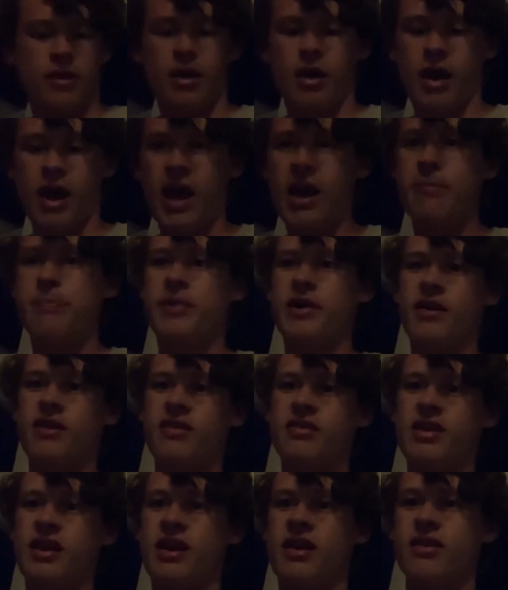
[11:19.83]
I
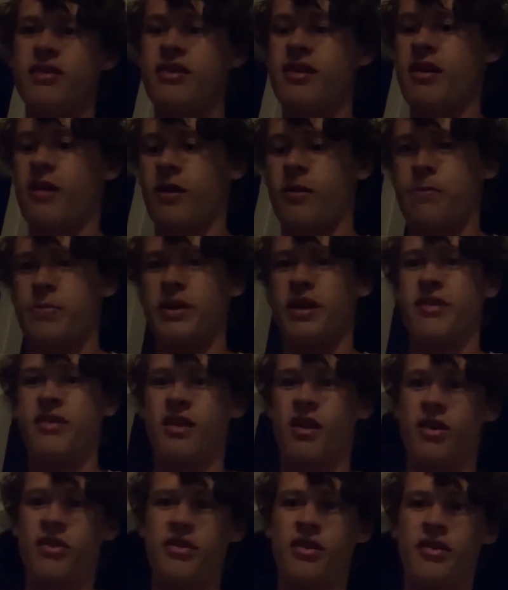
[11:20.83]
unboxed the AirTags, but I
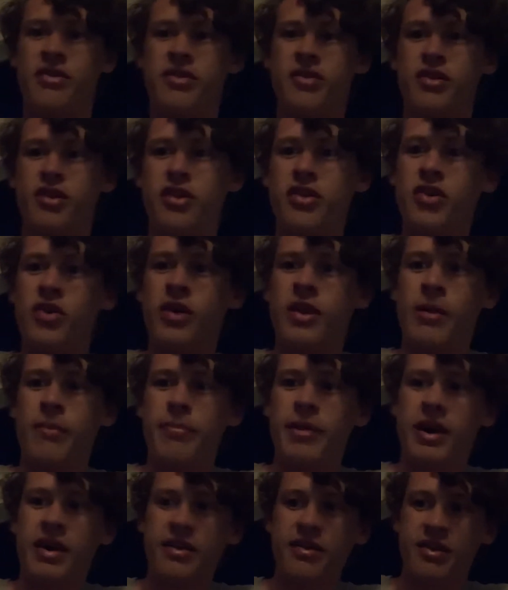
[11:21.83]
said I was also going to do an
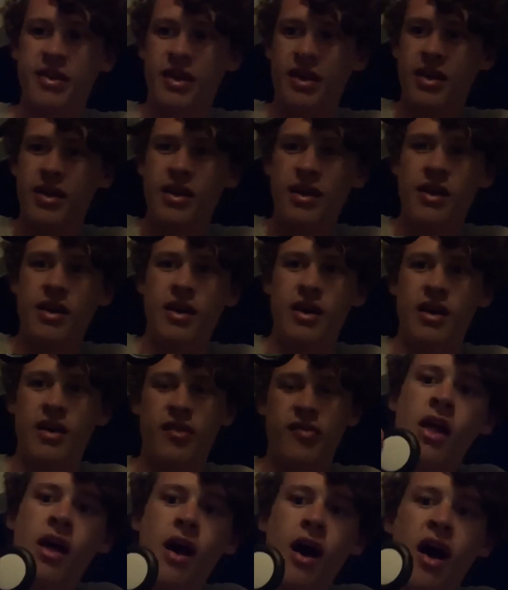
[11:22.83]
unboxing
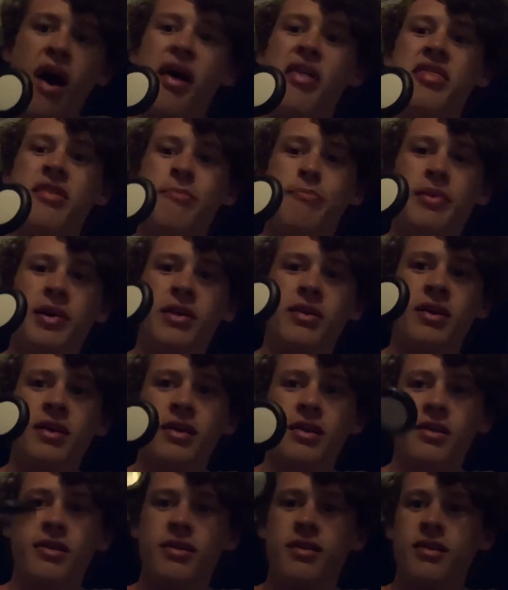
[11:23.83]
of the
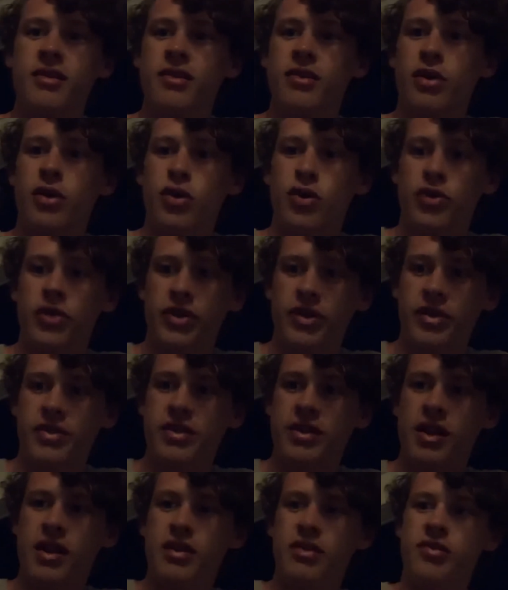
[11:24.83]
Belkin holder
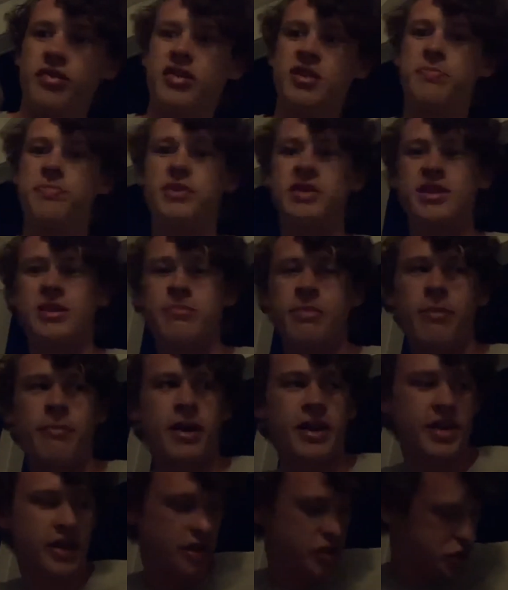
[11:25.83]
that I used to put them on
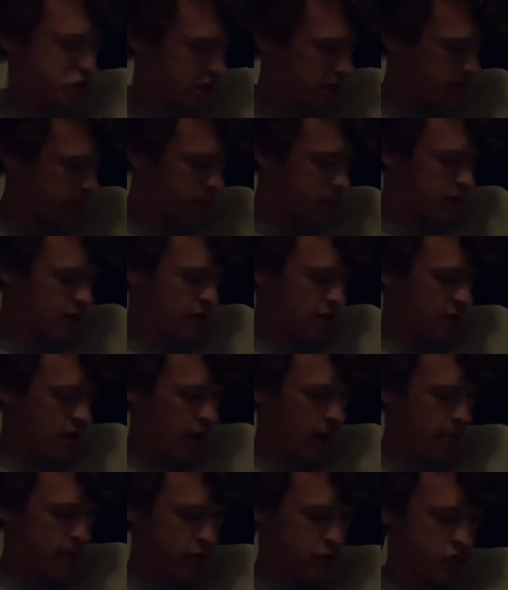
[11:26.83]
my keychain.
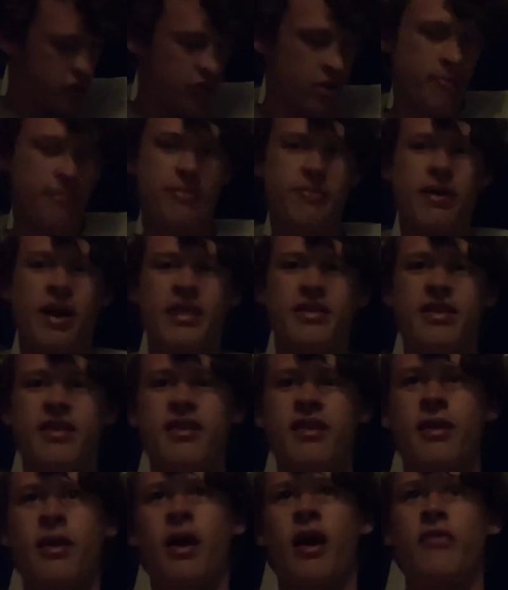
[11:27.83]
I'm going to
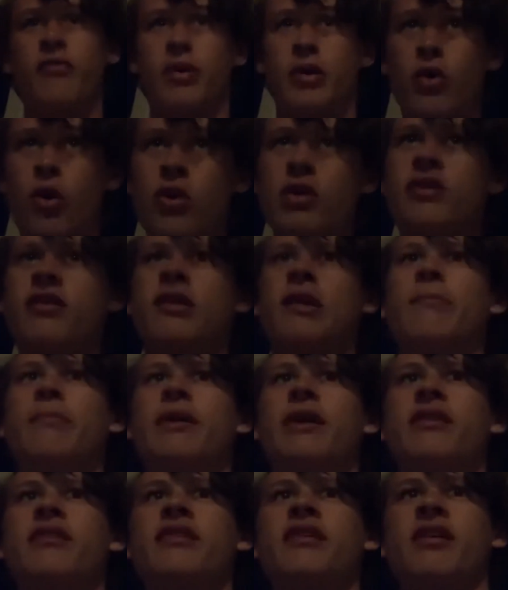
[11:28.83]
do I recorded an
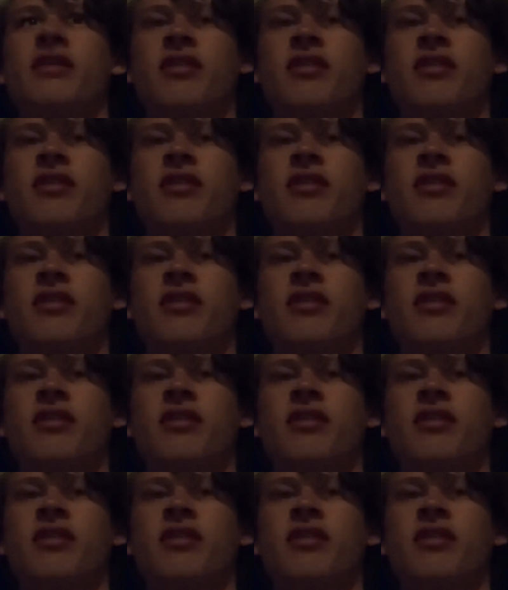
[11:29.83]
unboxing of